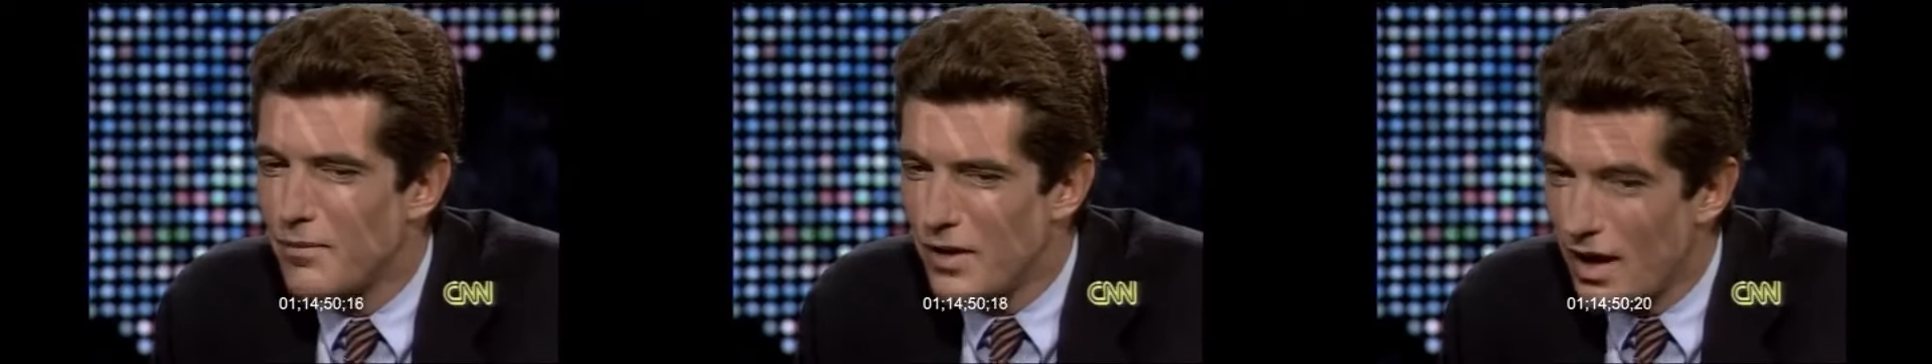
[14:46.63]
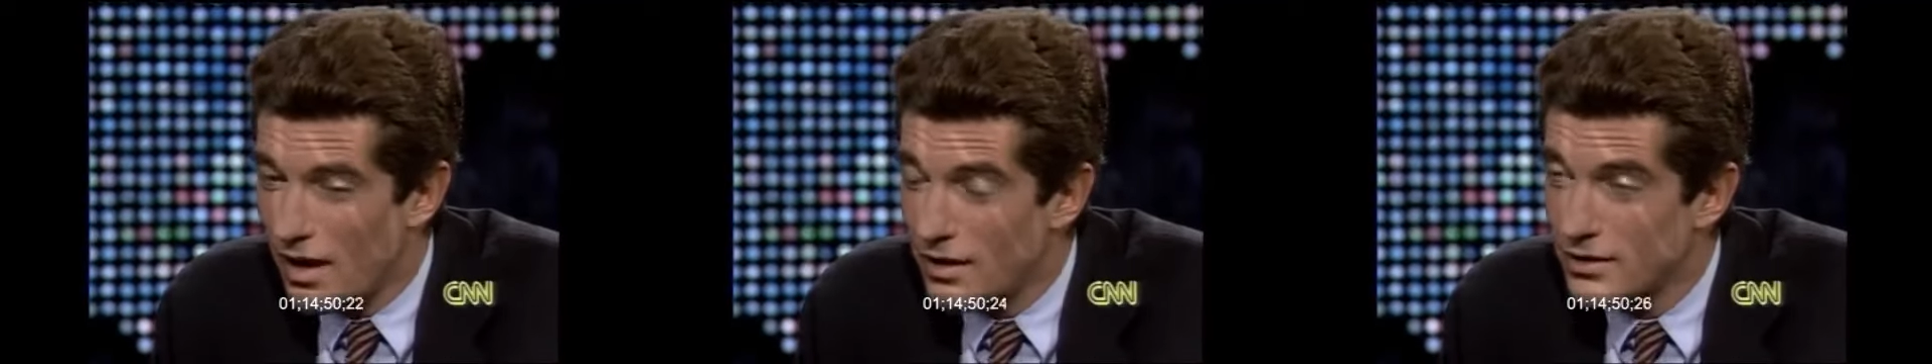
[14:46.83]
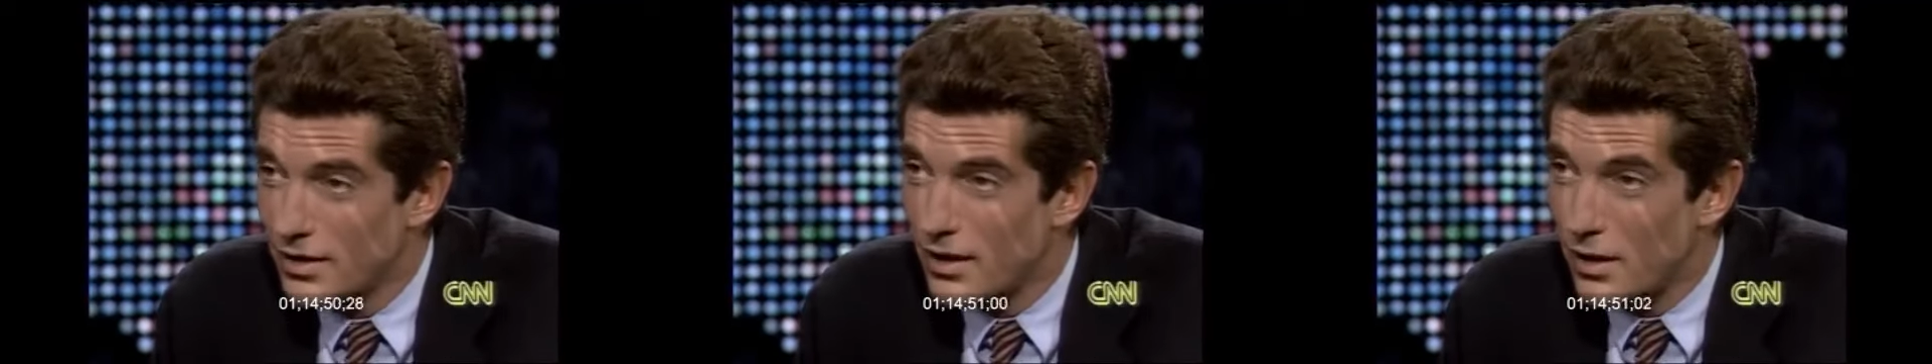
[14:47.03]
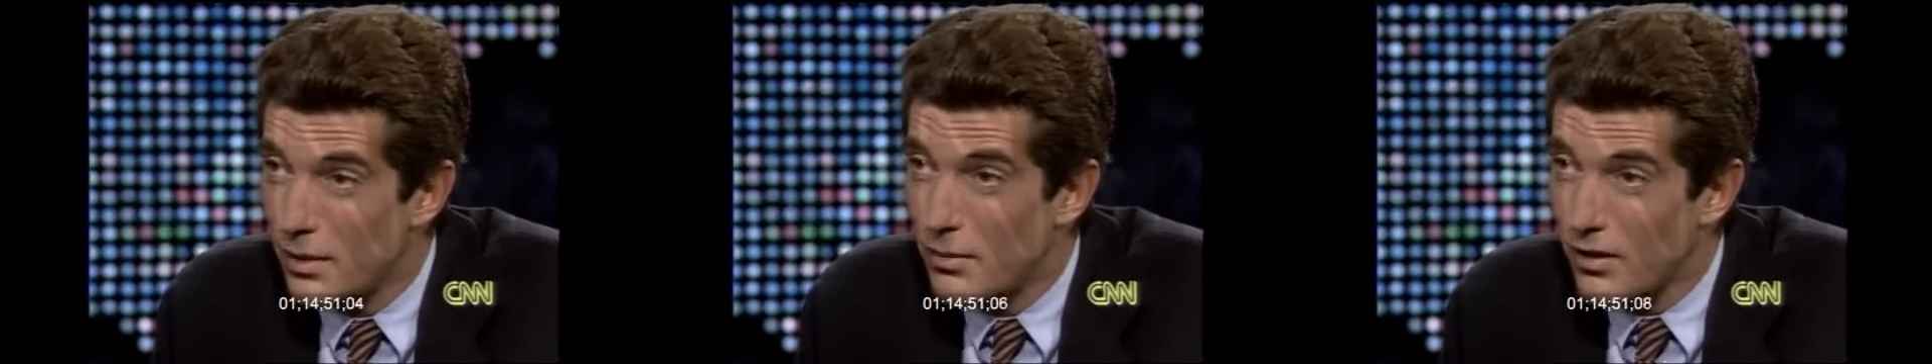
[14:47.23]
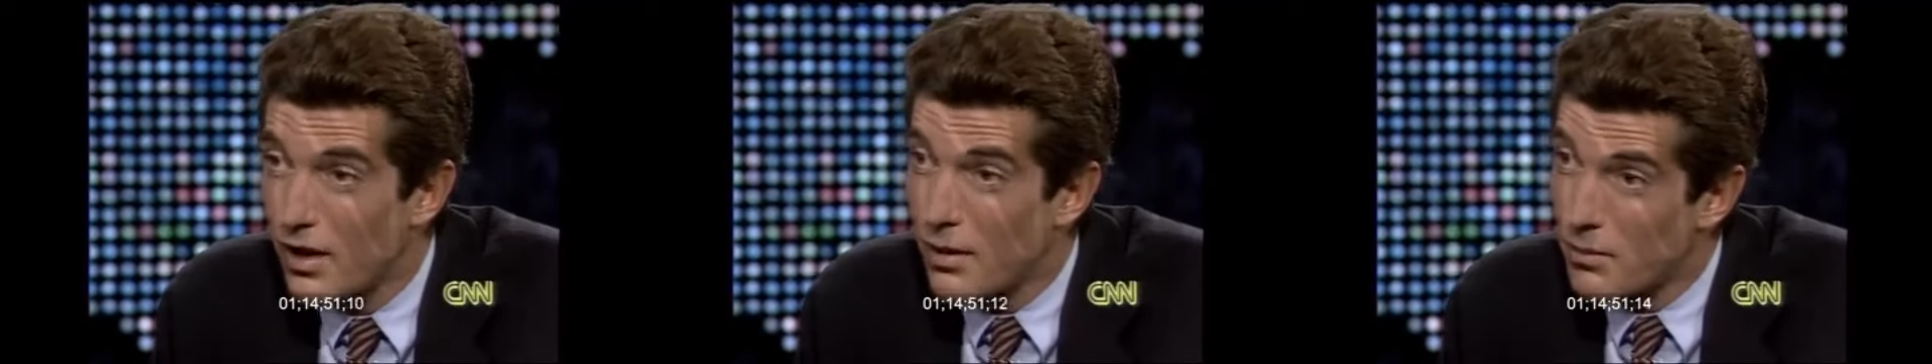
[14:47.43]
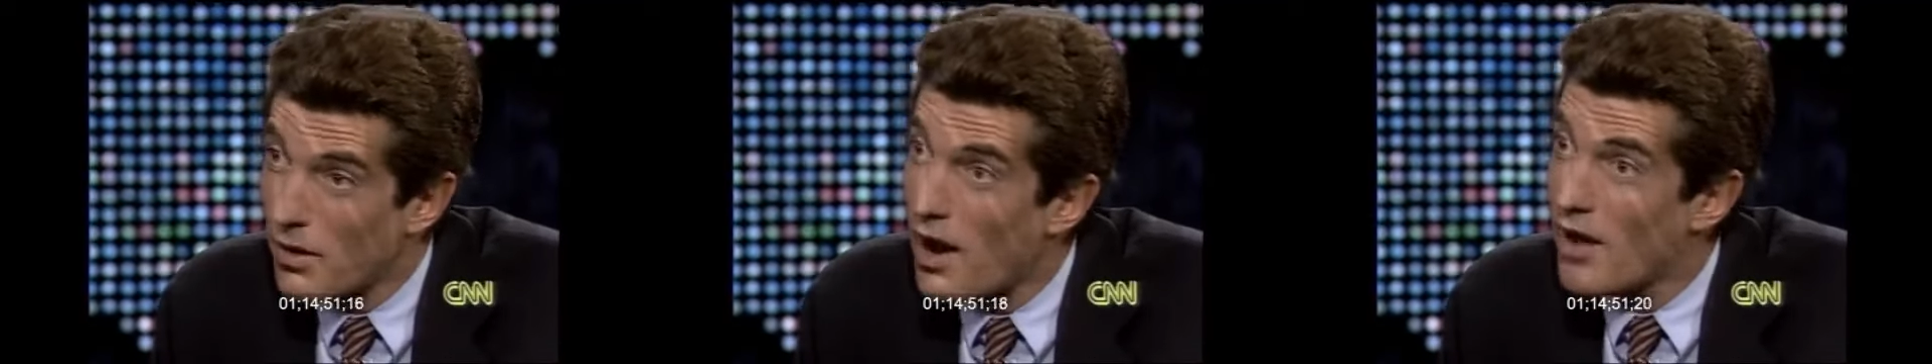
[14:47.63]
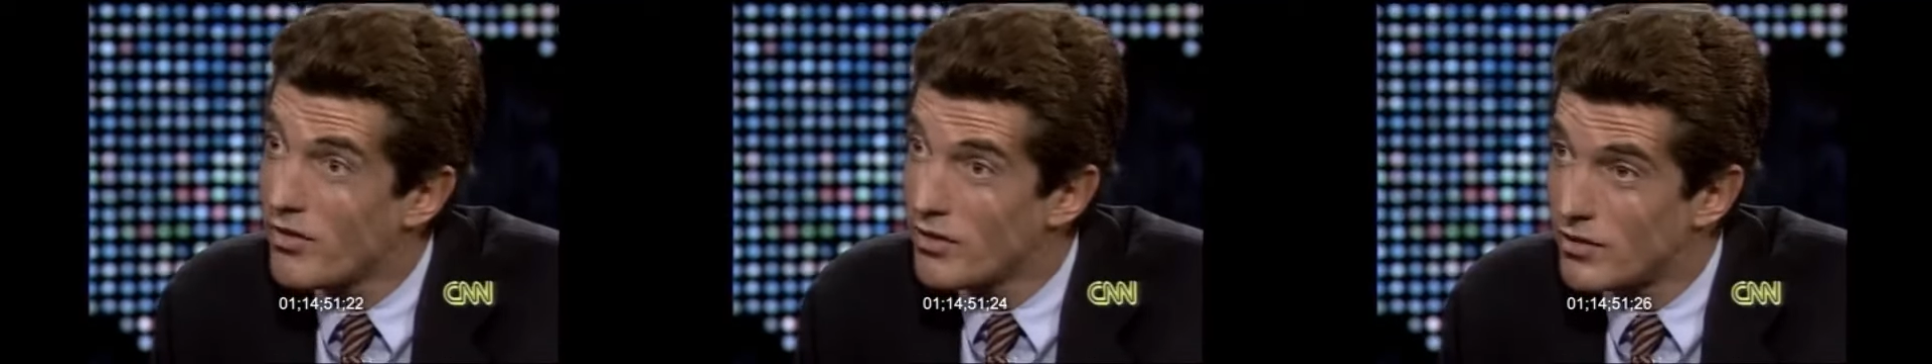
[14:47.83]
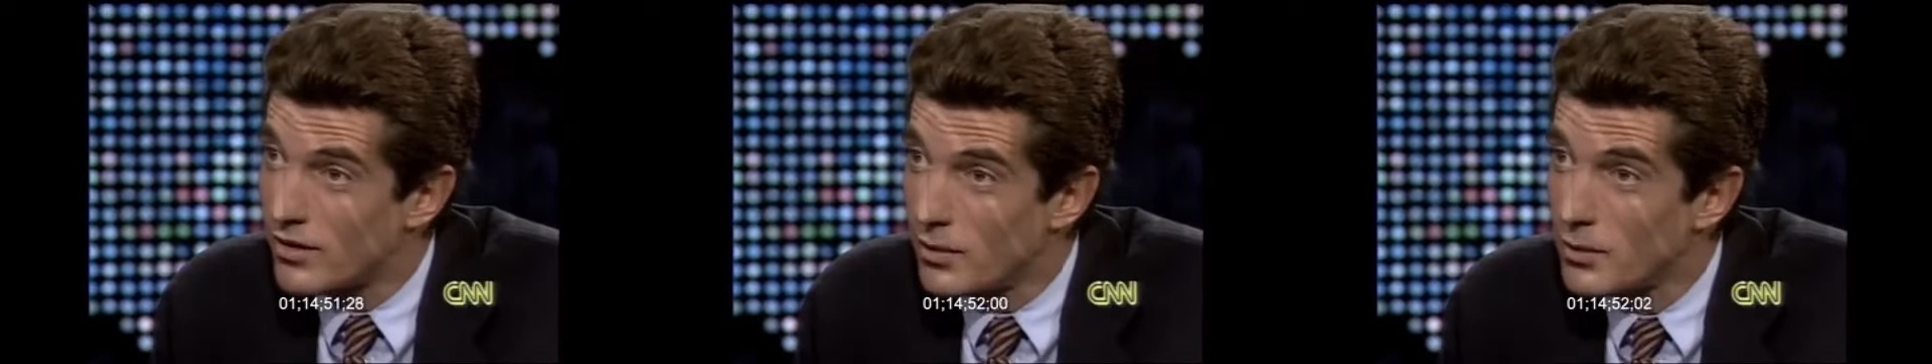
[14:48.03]
Yeah, a book on
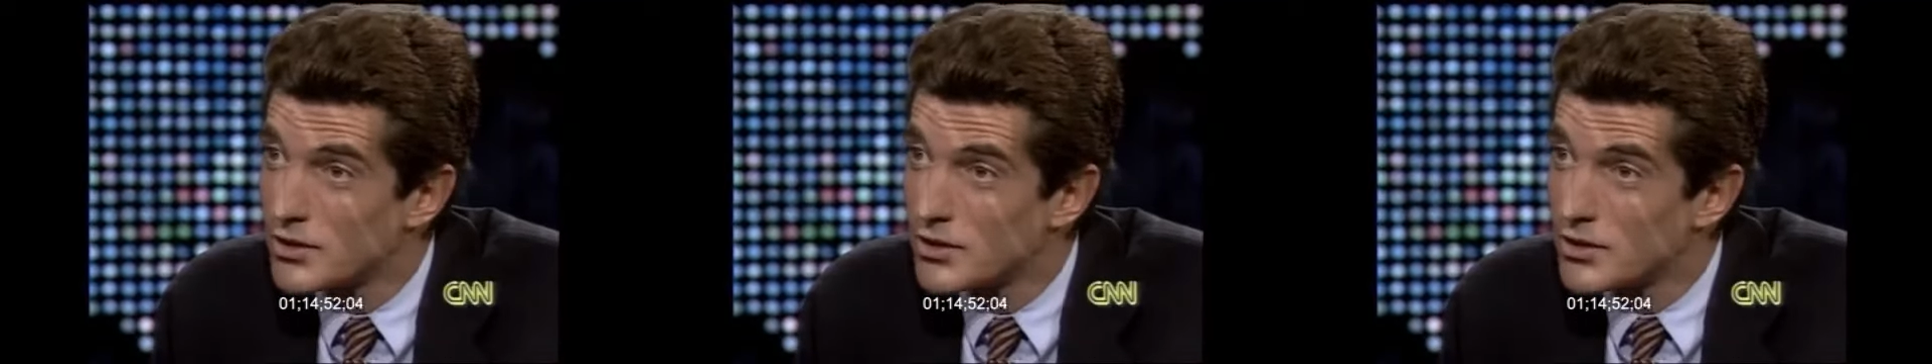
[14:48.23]
privacy,